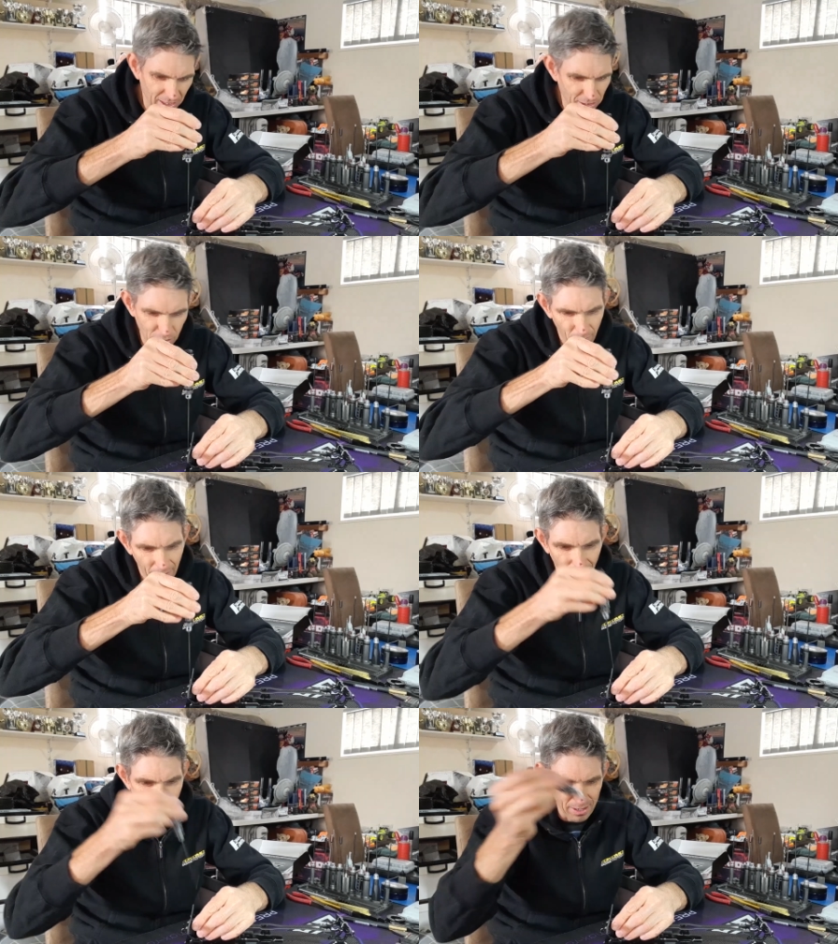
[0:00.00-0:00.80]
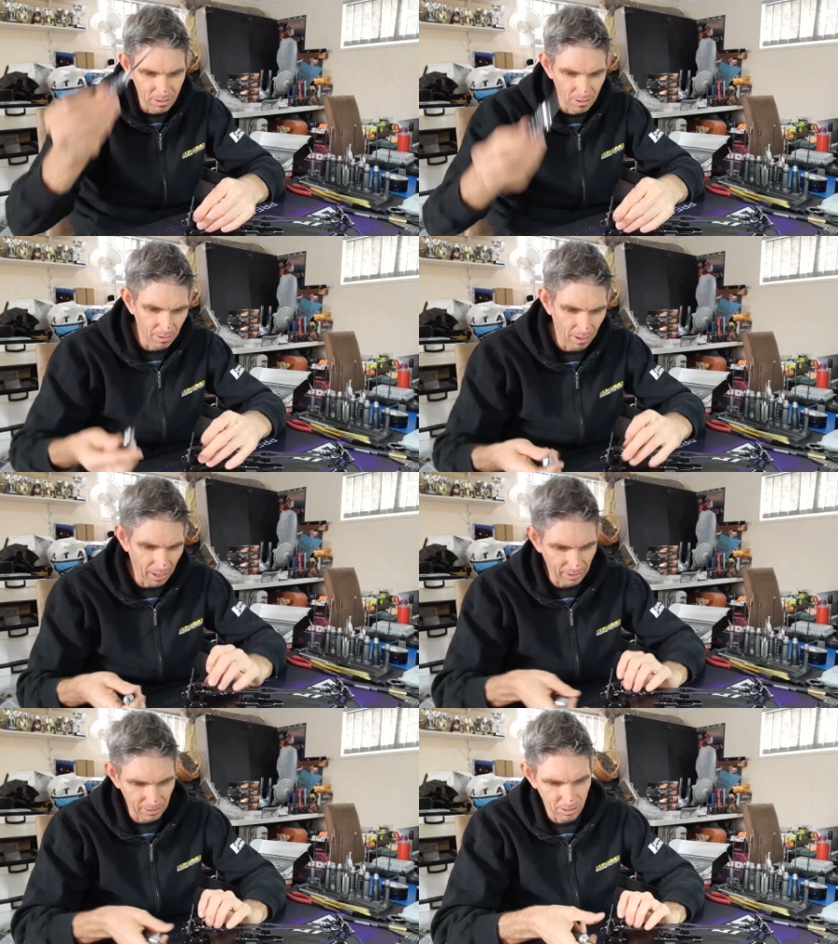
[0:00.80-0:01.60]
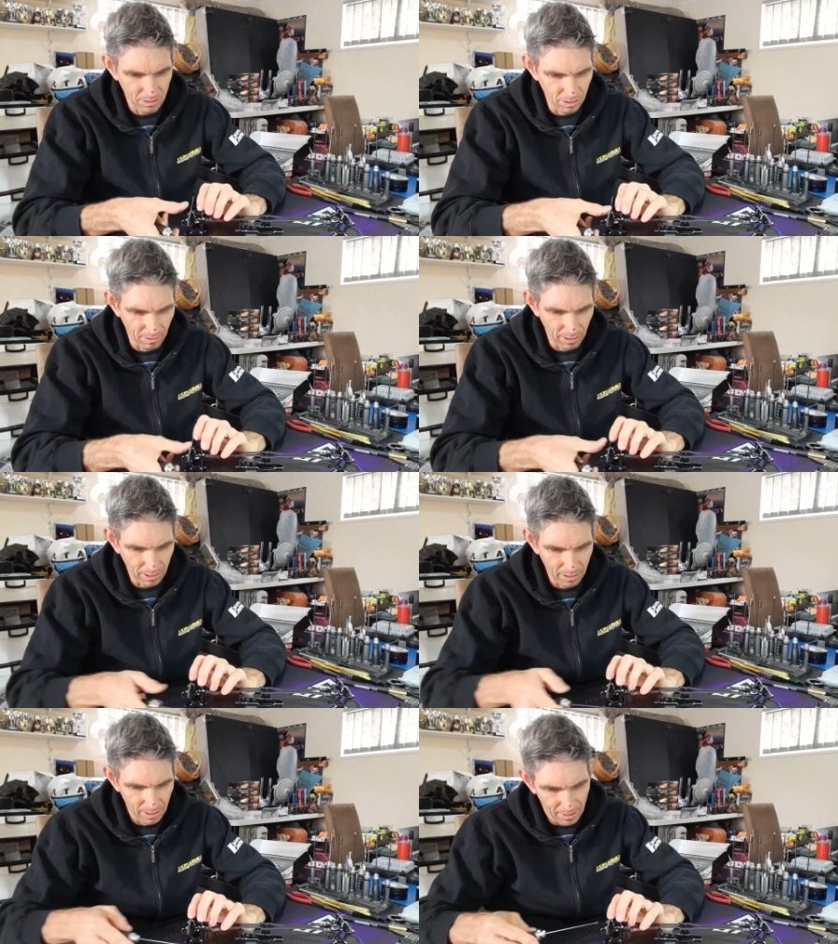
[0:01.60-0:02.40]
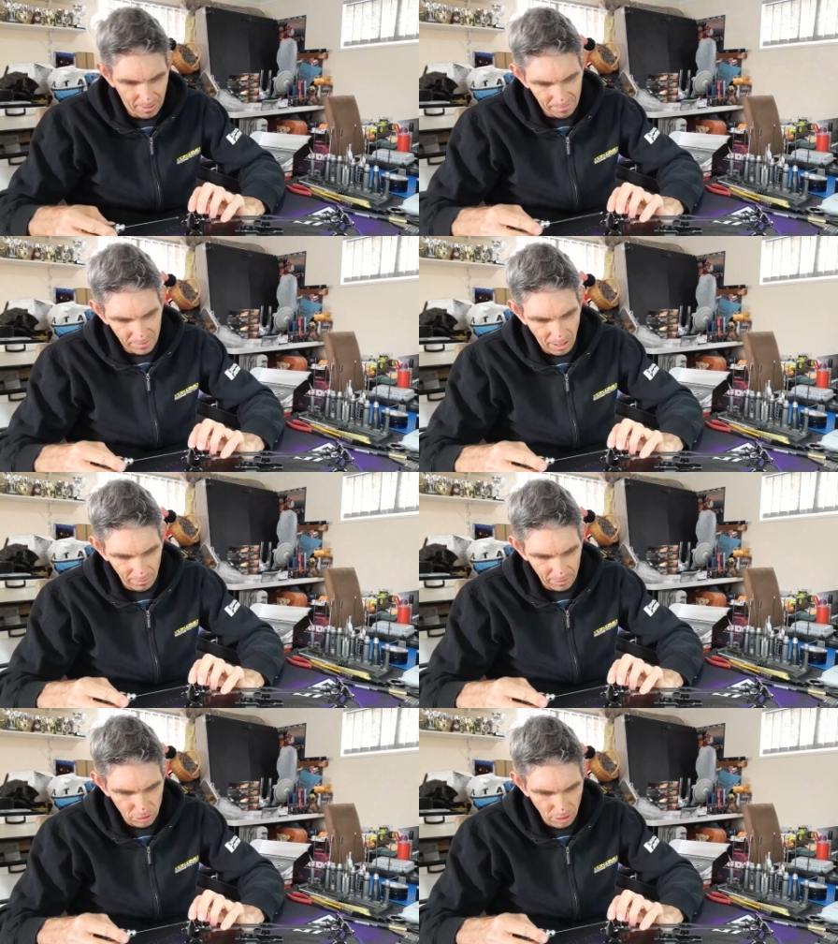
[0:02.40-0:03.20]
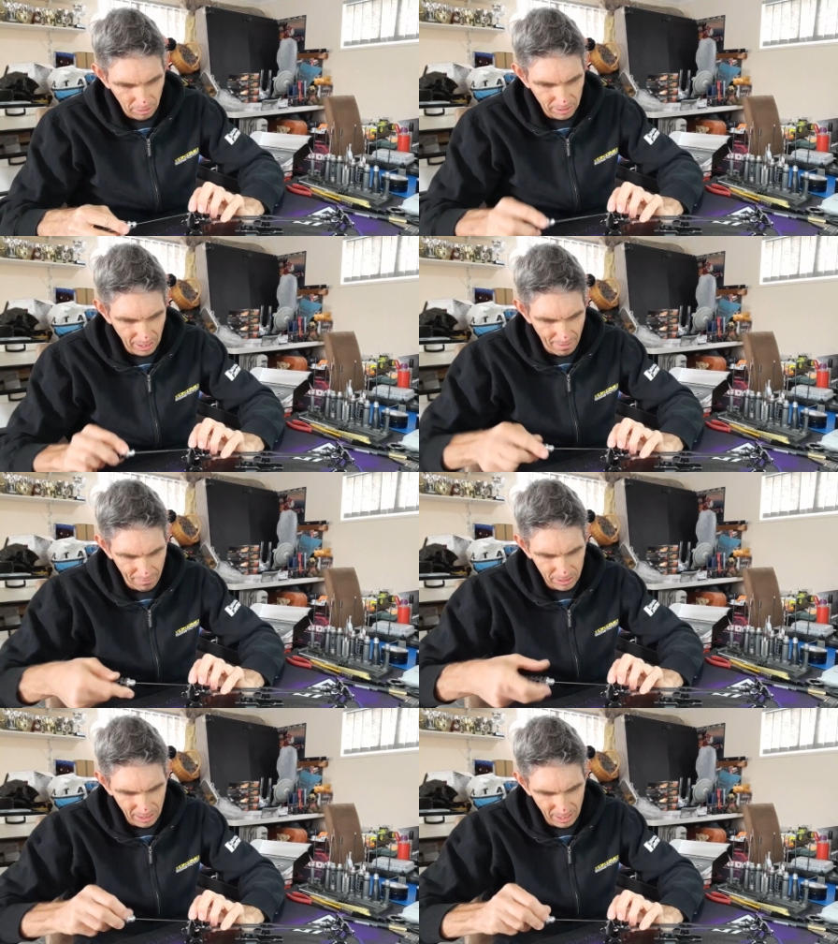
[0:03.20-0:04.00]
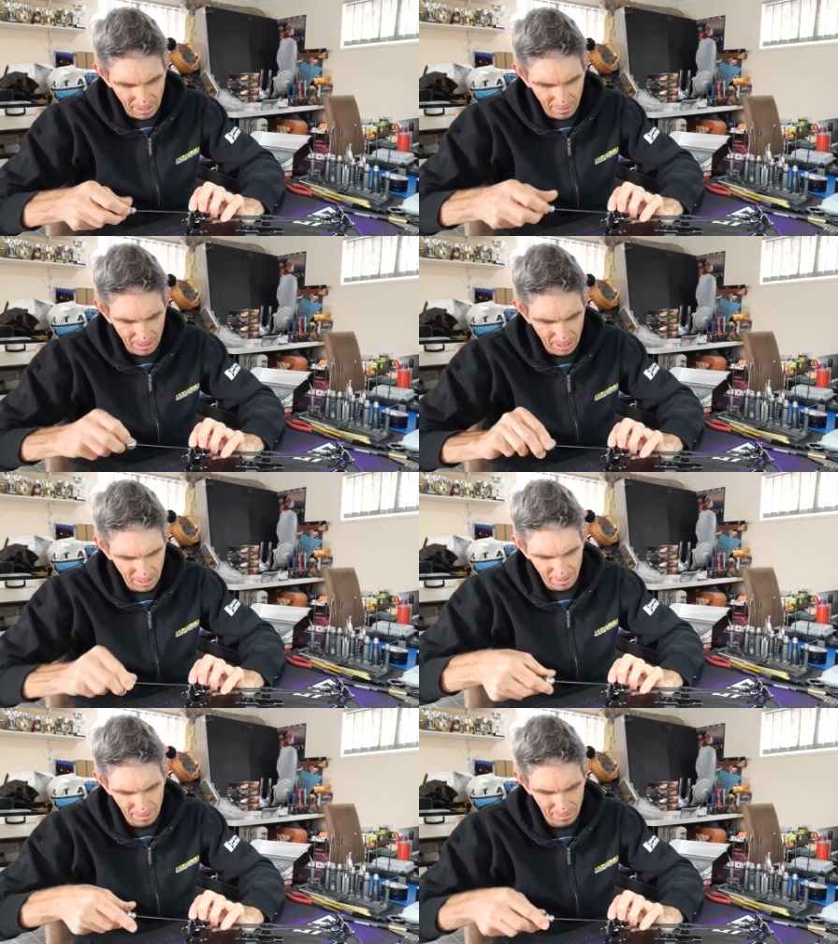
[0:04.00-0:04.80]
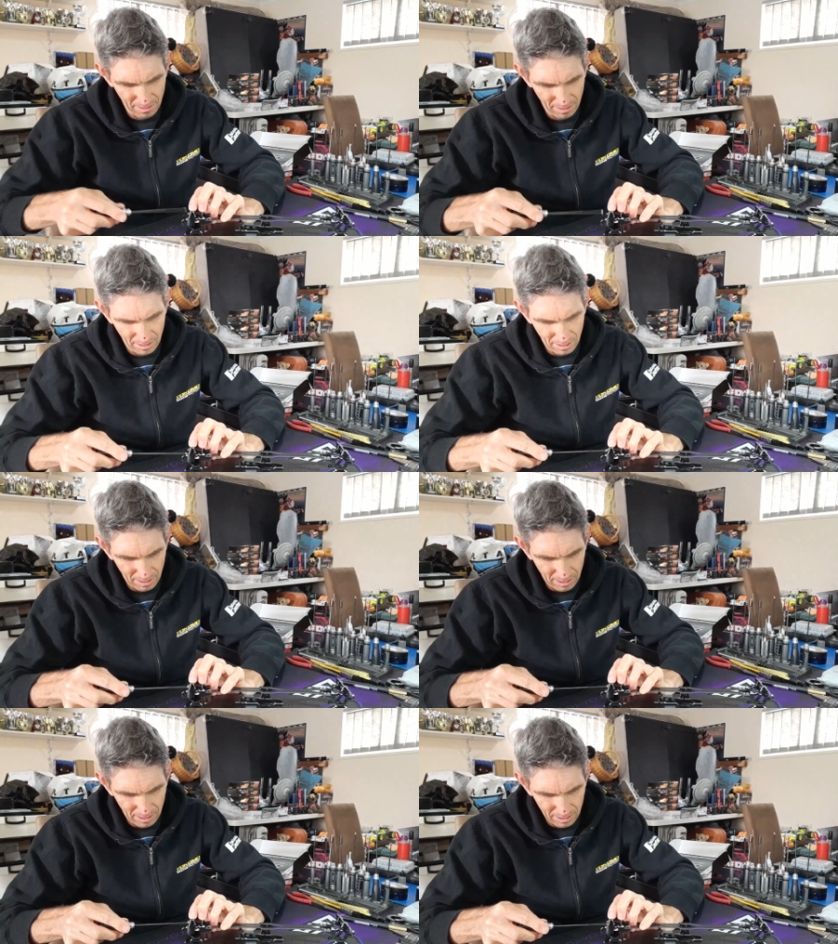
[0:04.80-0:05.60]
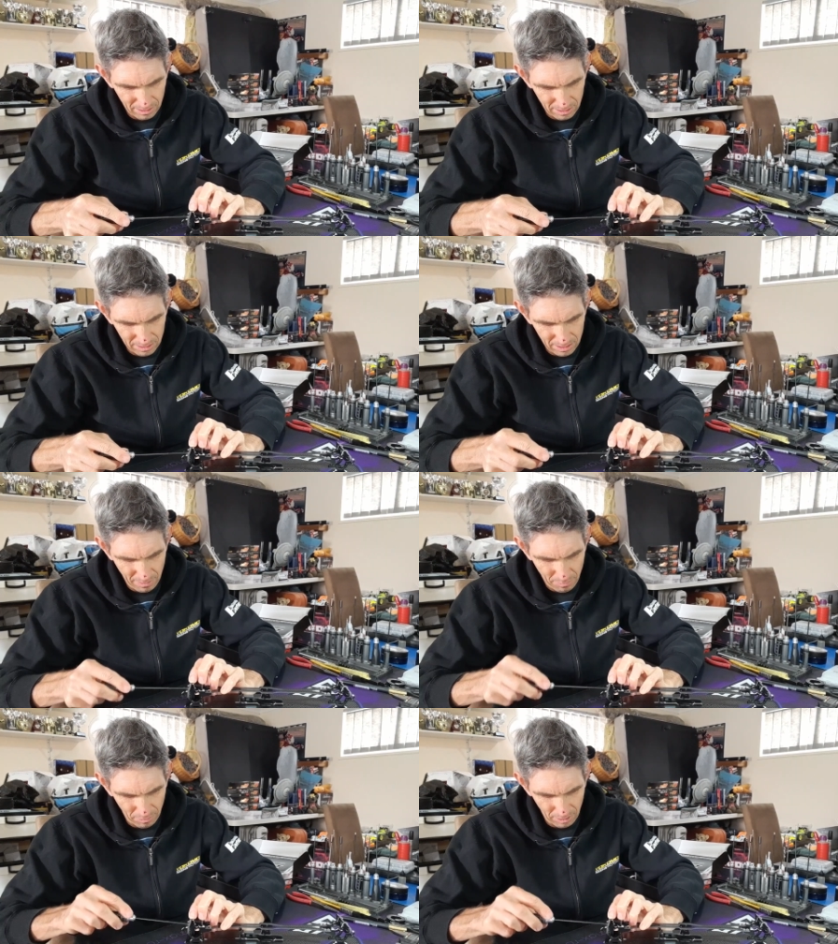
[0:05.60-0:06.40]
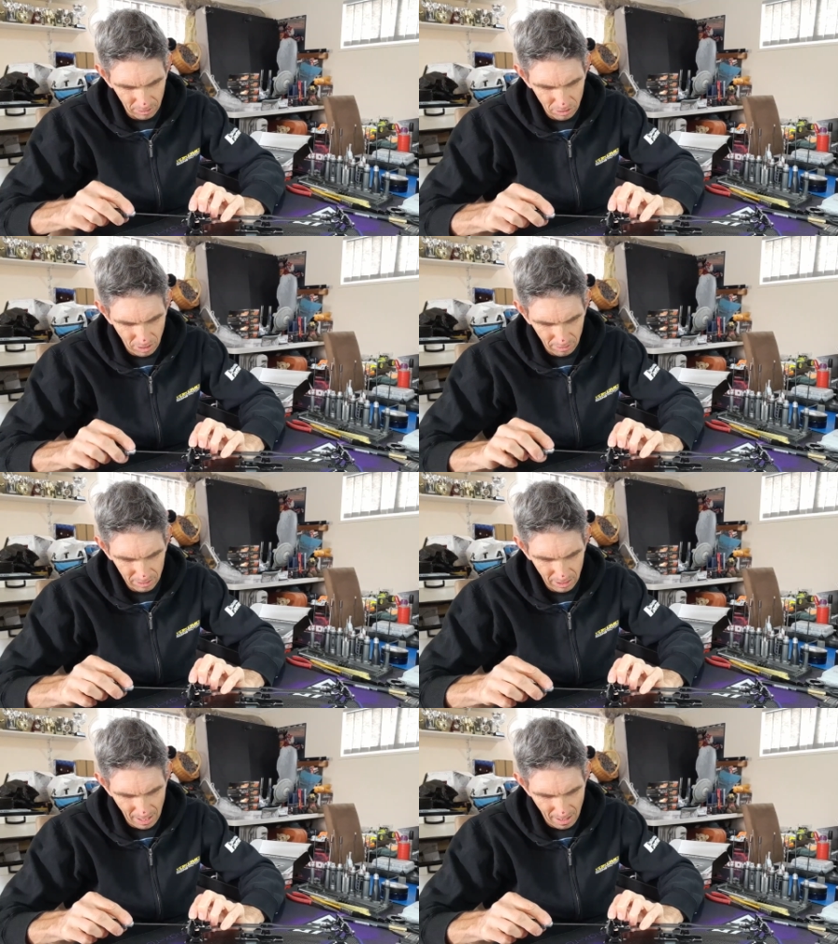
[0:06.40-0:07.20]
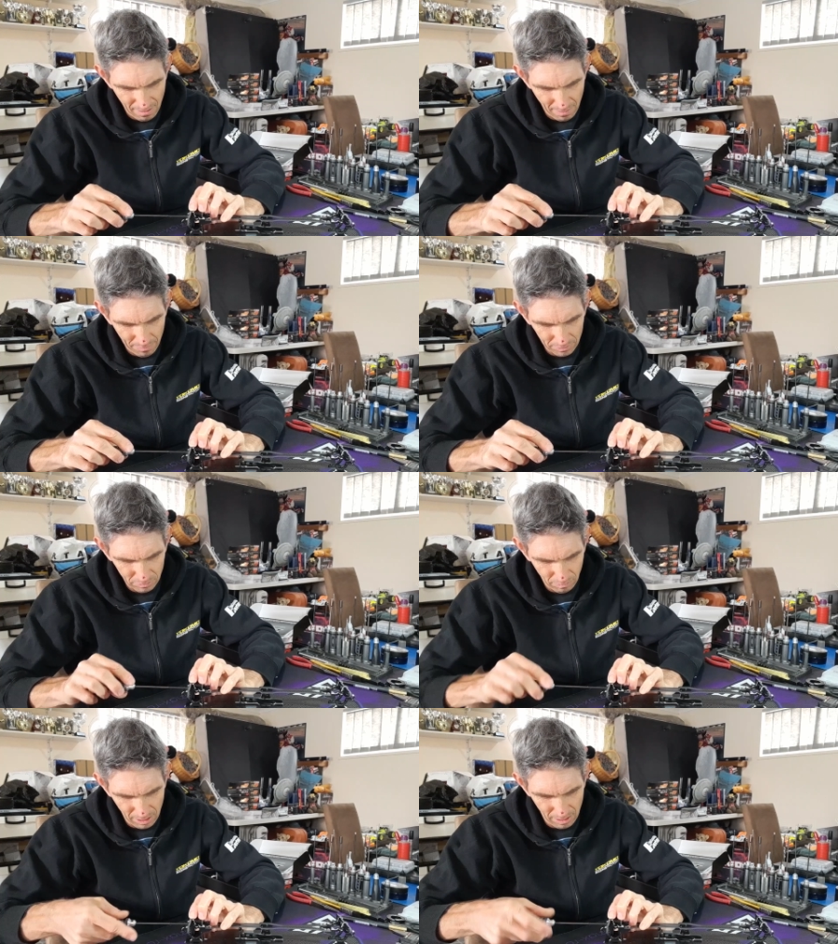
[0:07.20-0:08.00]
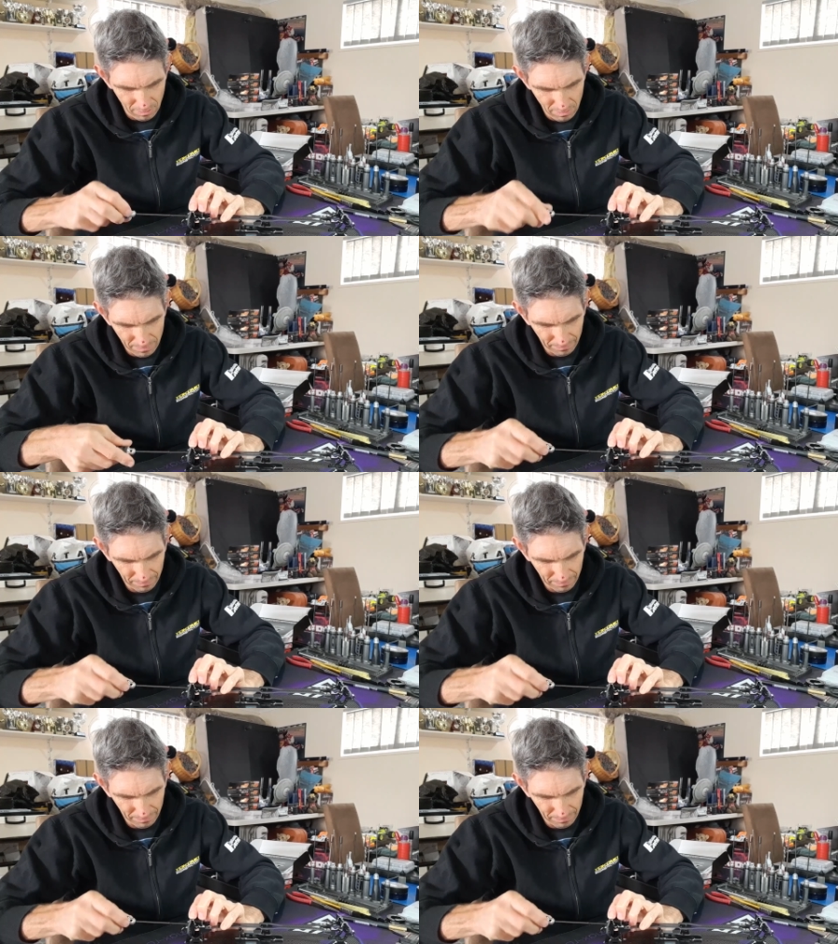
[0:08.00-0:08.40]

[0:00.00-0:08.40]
this is what I do I like to do it hold the shock tower down just nip all the shock tower up as well